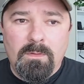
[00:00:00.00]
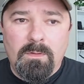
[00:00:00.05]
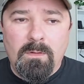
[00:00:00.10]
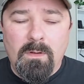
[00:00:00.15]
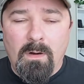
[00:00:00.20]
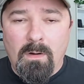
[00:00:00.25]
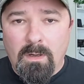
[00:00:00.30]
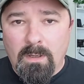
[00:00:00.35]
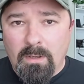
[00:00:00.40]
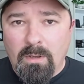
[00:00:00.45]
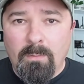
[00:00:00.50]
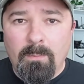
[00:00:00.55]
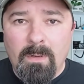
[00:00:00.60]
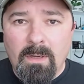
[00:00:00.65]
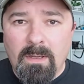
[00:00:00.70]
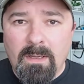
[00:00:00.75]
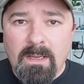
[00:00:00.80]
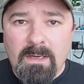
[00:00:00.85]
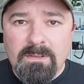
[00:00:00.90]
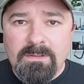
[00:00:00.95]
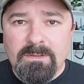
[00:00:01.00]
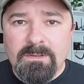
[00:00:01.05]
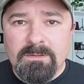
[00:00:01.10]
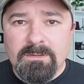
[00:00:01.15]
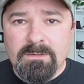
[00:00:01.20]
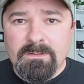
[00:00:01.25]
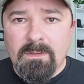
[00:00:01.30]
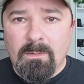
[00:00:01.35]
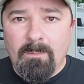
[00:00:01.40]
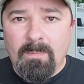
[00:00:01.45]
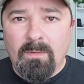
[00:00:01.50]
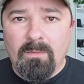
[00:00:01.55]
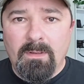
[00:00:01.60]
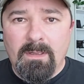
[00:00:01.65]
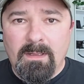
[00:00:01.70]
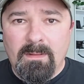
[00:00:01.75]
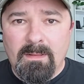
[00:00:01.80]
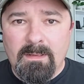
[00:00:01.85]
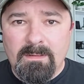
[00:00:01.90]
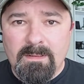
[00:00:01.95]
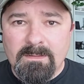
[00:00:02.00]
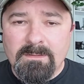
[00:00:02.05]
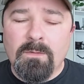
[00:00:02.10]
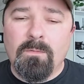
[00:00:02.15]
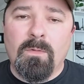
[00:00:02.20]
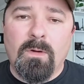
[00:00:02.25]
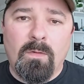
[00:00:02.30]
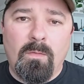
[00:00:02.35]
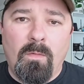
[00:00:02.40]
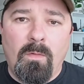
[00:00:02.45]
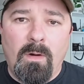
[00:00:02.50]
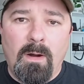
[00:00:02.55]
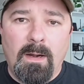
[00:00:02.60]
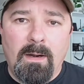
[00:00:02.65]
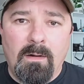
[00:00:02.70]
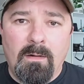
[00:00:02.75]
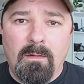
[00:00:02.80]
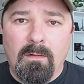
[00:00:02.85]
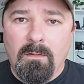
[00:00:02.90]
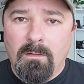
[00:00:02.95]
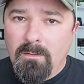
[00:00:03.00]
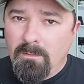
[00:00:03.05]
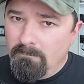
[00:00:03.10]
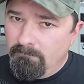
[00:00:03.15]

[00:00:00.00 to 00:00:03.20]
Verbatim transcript: or communications ability that doesn't require